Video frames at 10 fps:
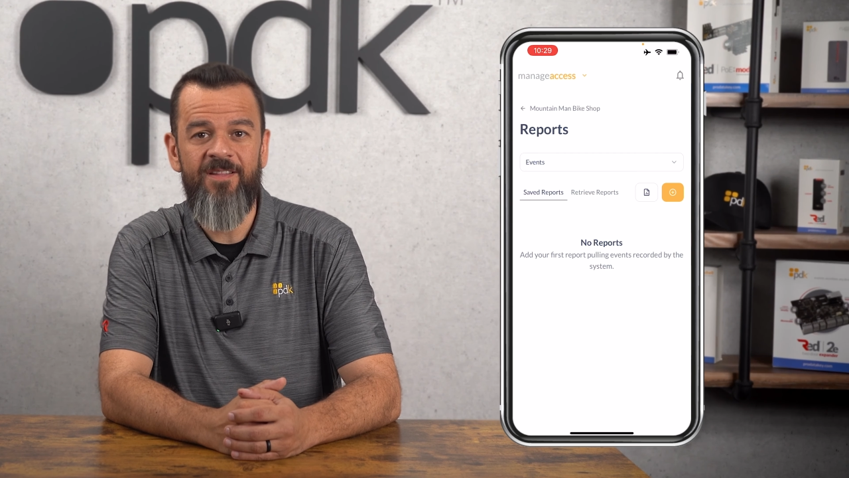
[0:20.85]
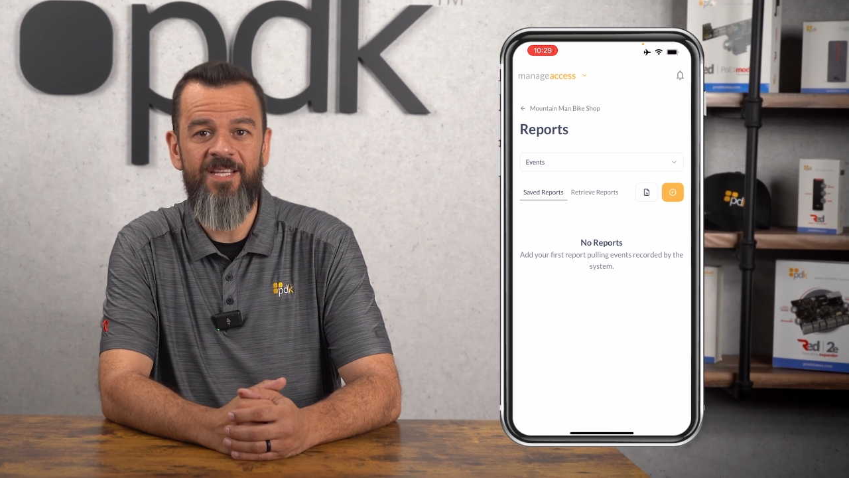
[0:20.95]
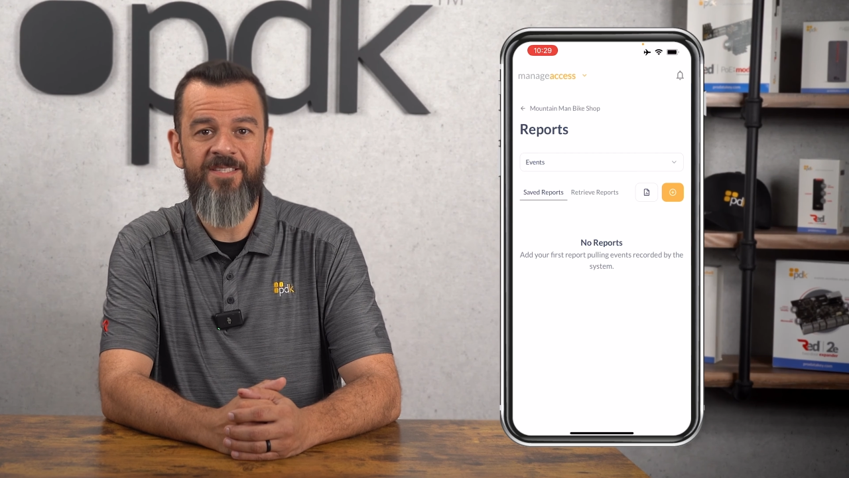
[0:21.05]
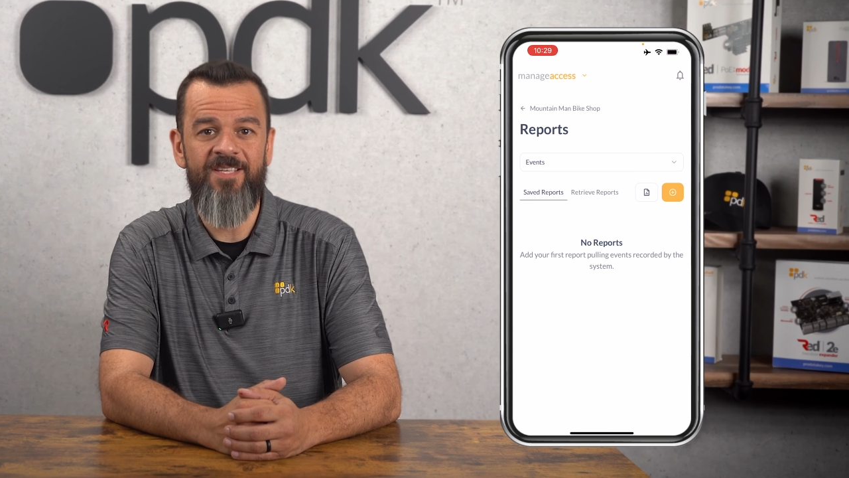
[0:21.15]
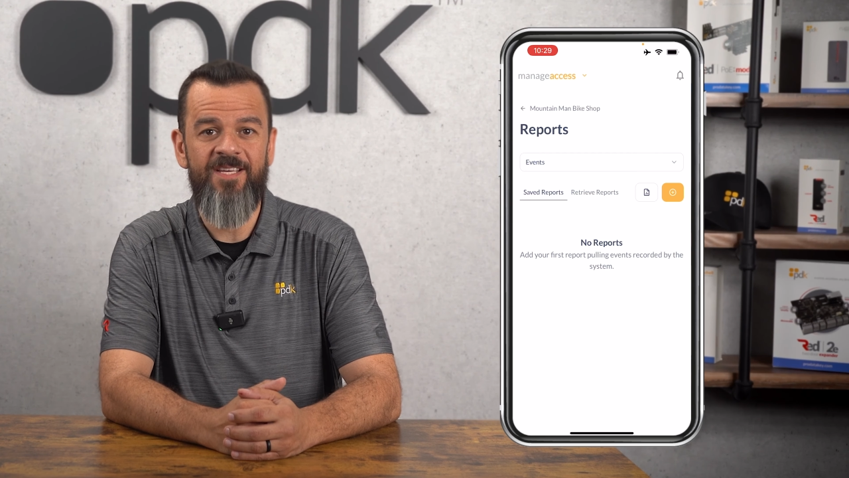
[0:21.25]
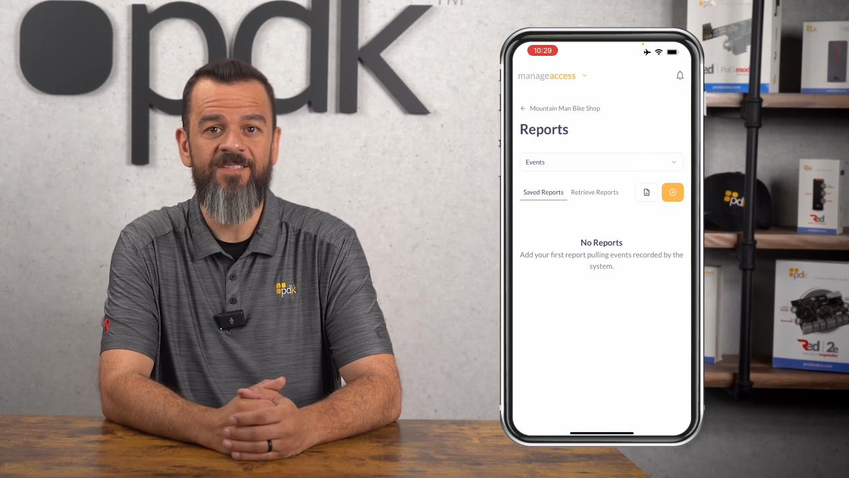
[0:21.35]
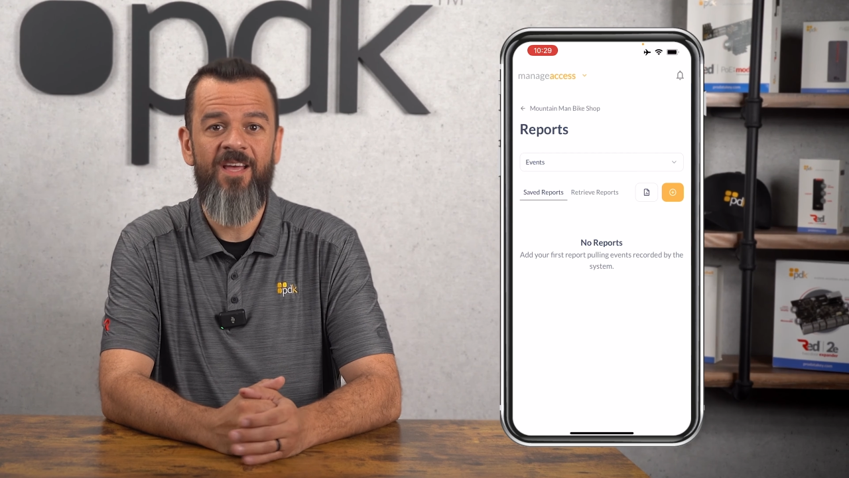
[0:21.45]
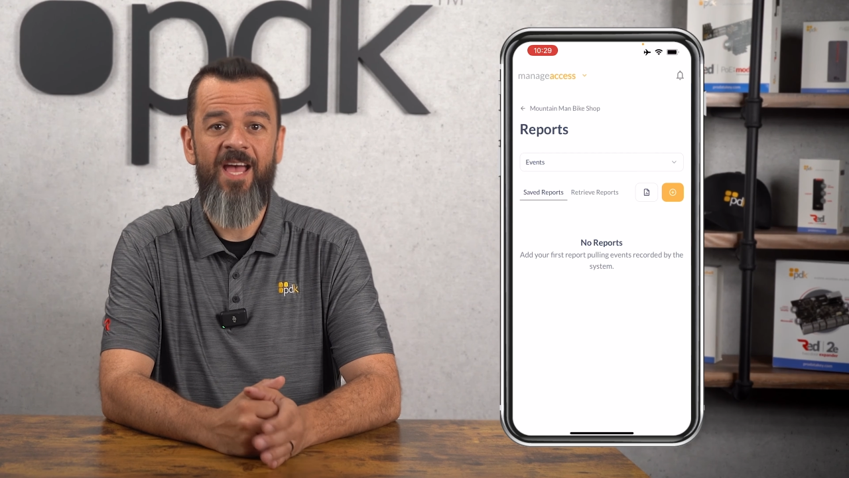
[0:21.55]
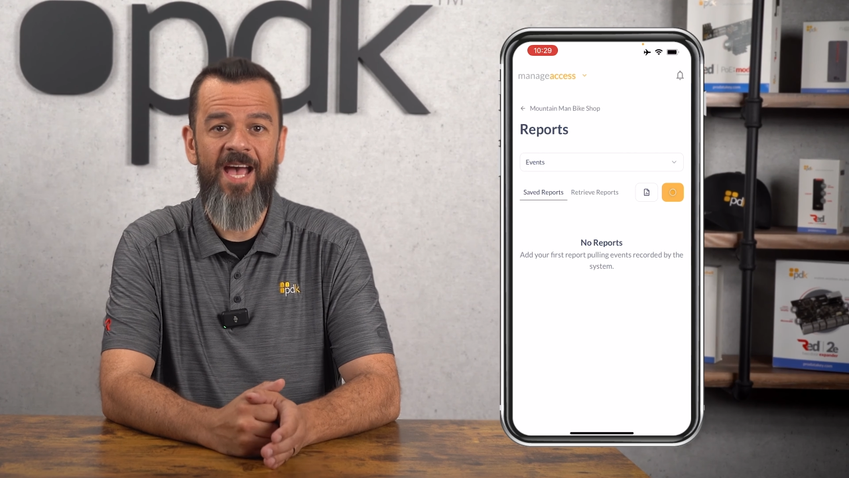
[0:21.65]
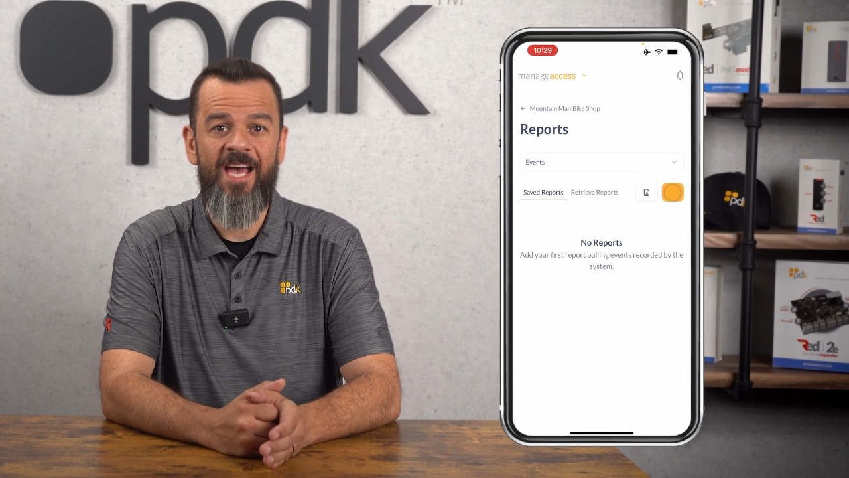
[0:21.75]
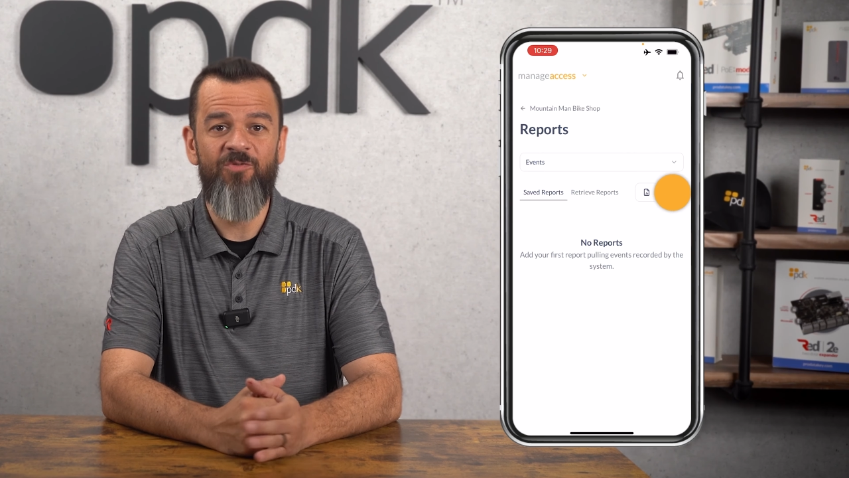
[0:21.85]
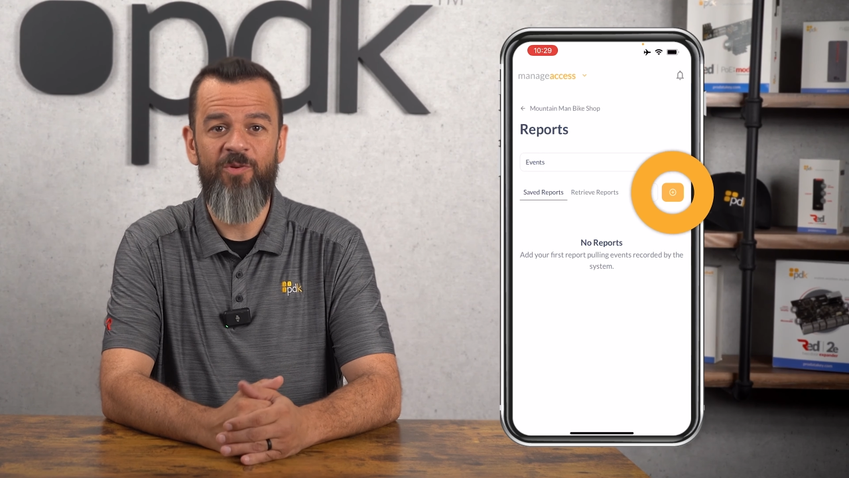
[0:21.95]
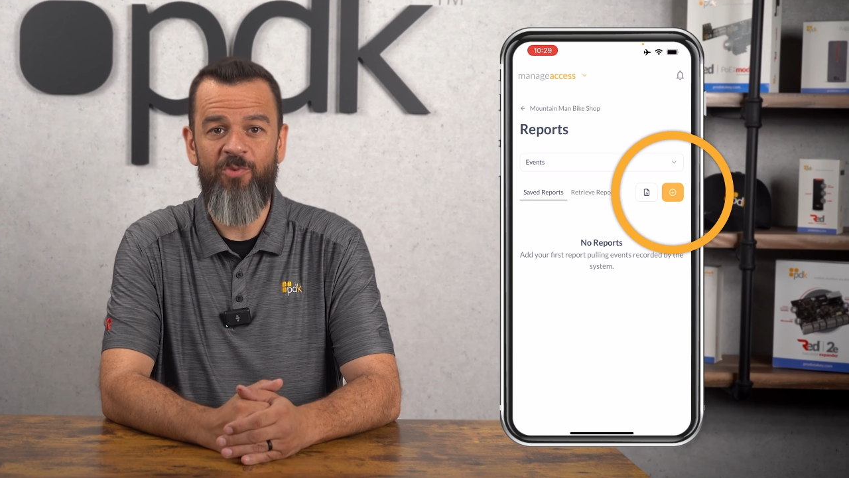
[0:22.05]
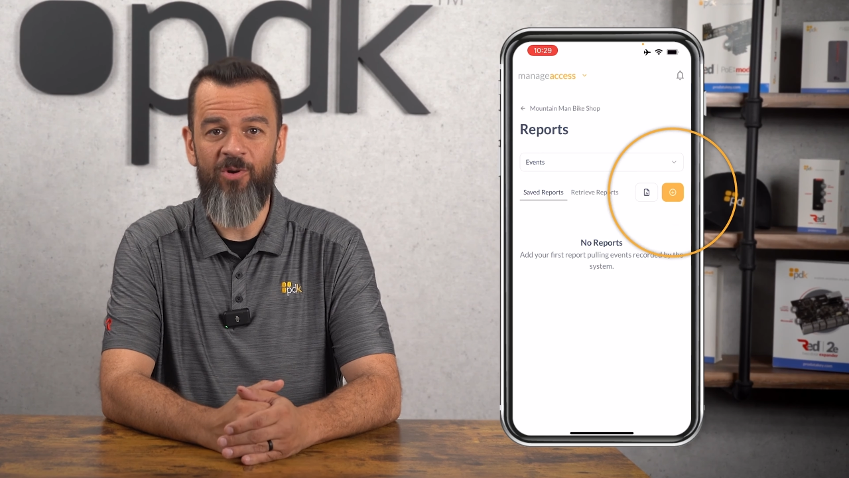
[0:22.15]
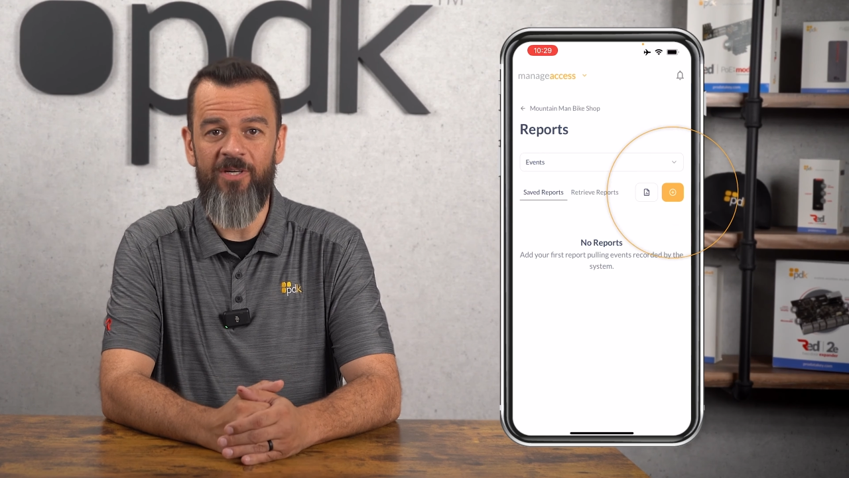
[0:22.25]
that says add
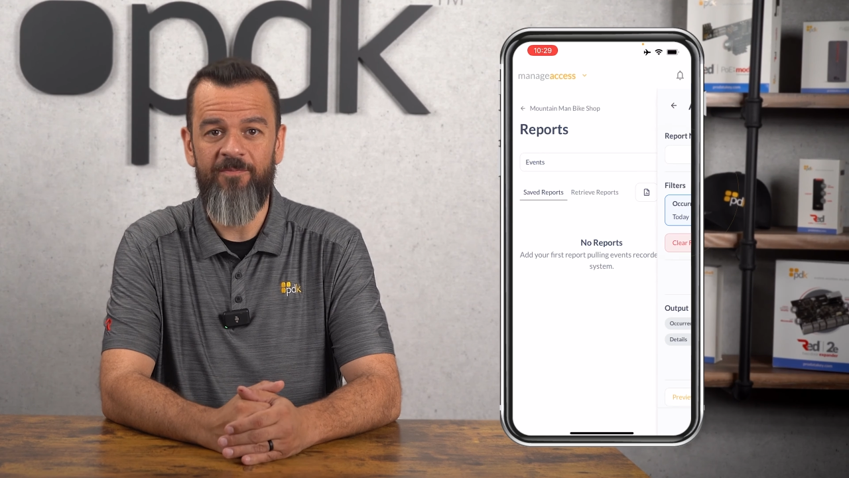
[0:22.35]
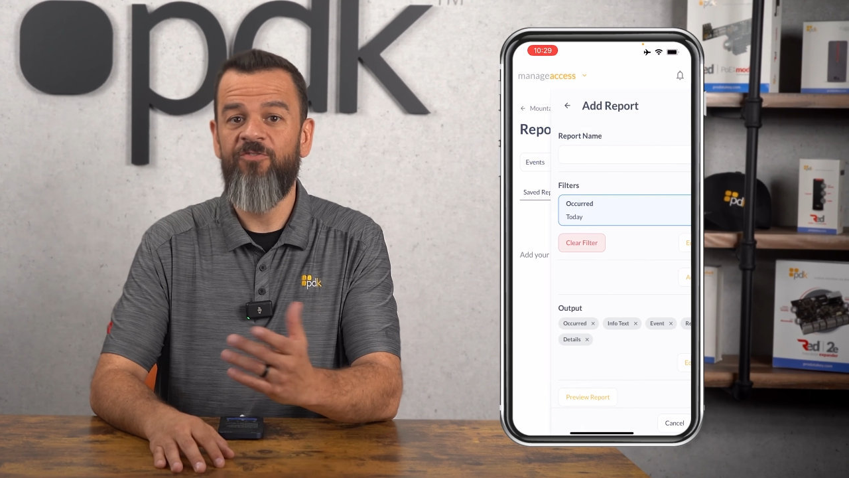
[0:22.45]
report.